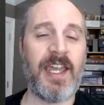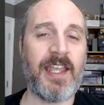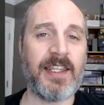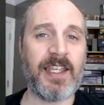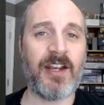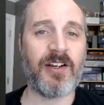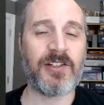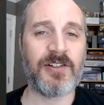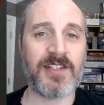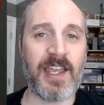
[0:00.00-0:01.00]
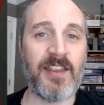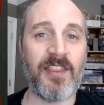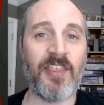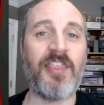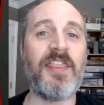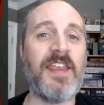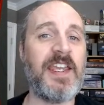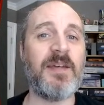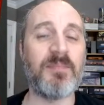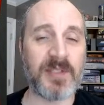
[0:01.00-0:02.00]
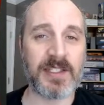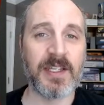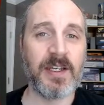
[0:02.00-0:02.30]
and the characters and the themes